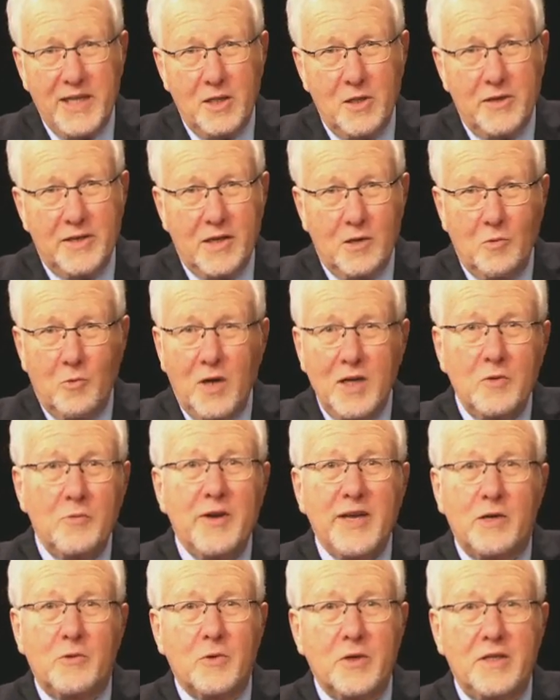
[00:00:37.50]
look at one
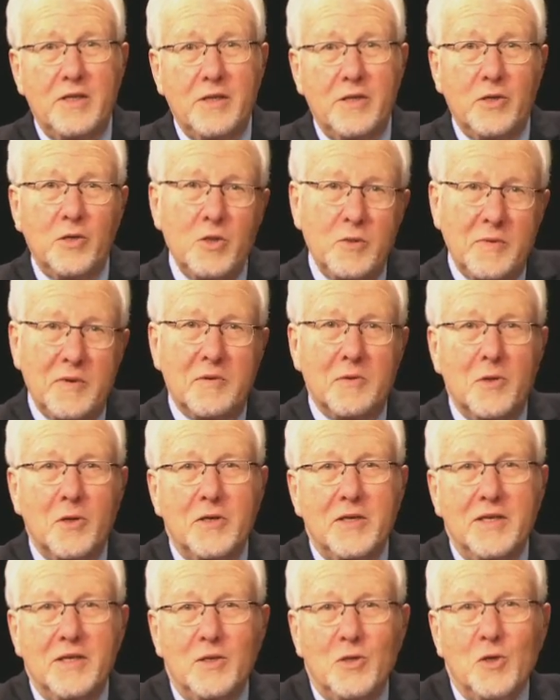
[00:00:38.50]
week worth of news, but we're
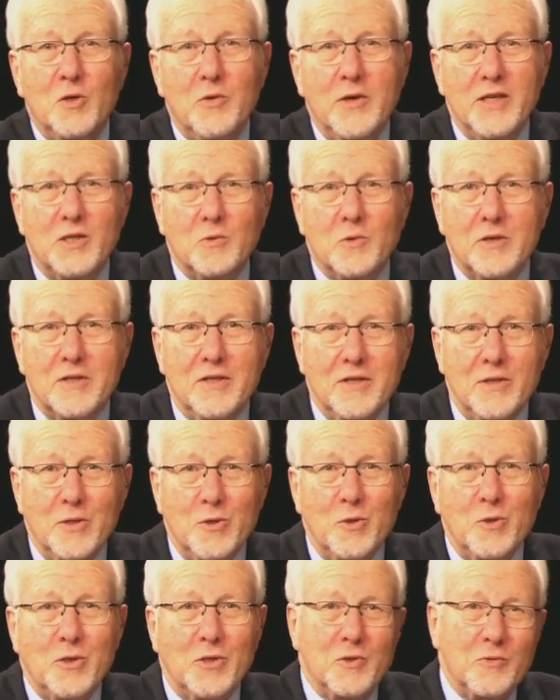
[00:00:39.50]
looking at two weeks worth of
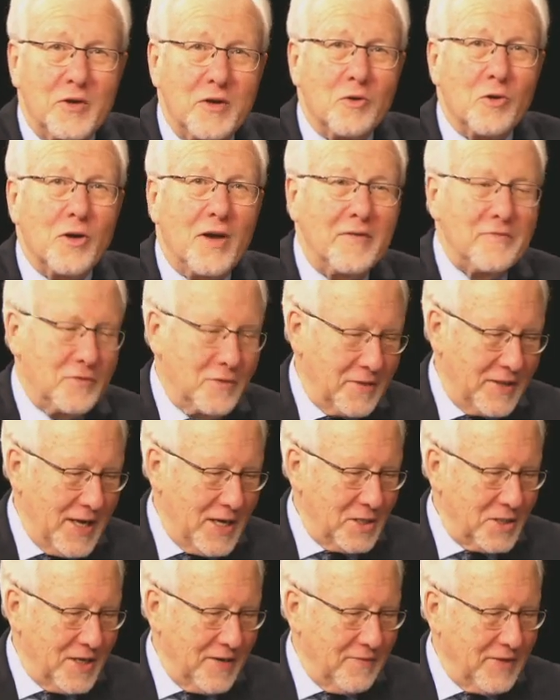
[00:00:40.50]
news because we were off for
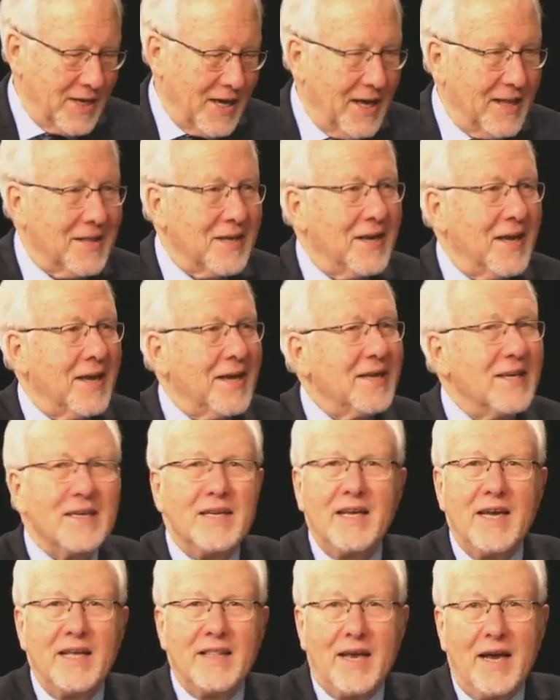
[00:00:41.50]
Thanksgiving holiday.
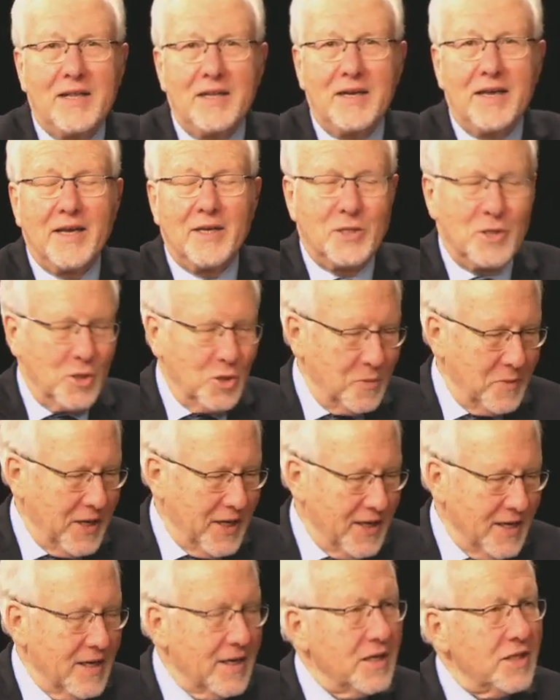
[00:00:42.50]
The holiday, excuse me.
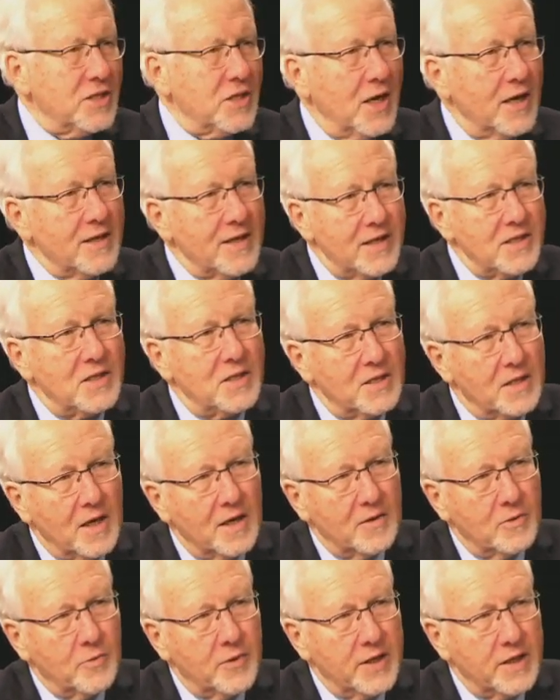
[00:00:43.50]
J.R., let's
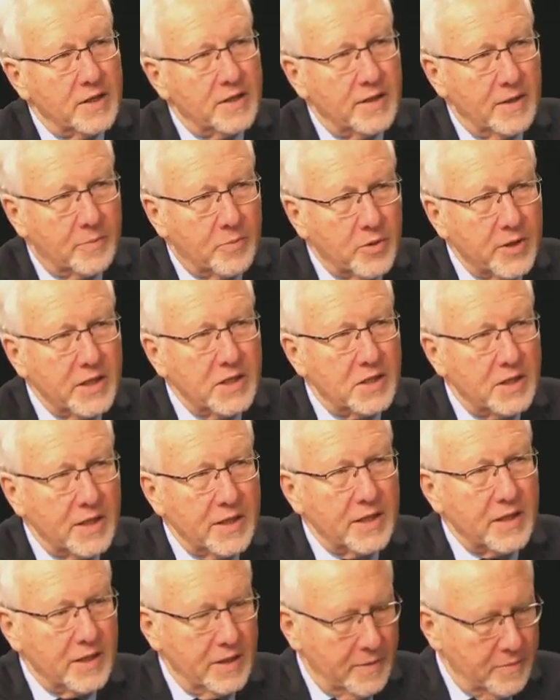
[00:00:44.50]
start with a pretty
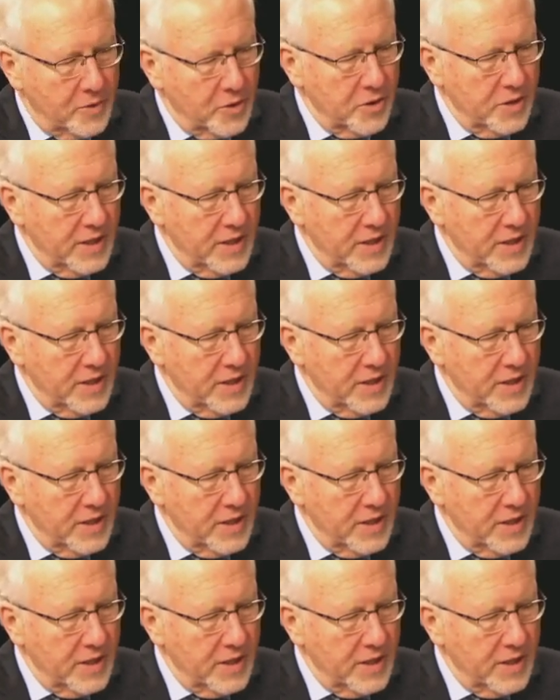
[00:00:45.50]
stunning number: